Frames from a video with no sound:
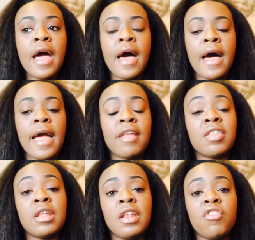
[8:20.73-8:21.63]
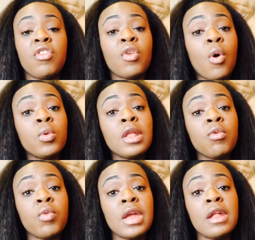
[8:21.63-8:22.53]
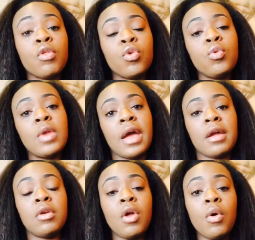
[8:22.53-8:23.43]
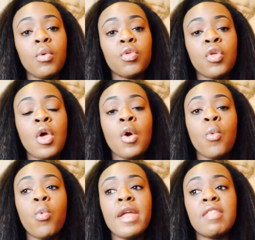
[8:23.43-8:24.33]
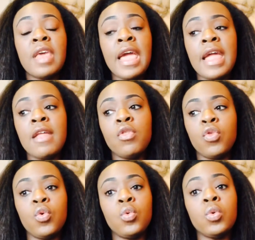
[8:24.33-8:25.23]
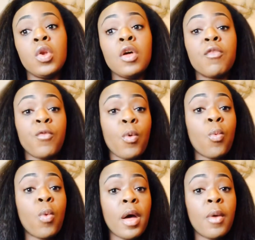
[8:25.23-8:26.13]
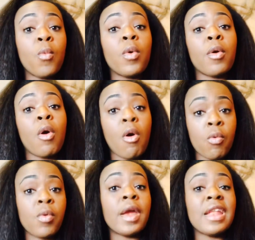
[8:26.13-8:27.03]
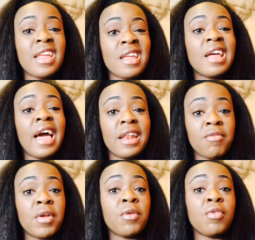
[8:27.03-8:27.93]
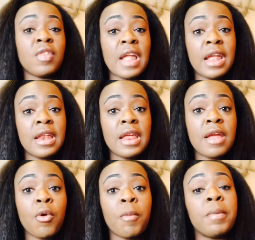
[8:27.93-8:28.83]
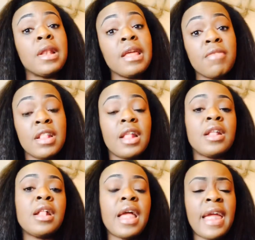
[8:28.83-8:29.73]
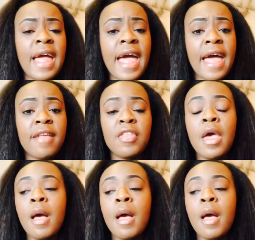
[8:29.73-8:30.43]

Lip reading: as clinicians, only read to diagnose, we tend to look for what we're already kind of understanding or believing that the client has.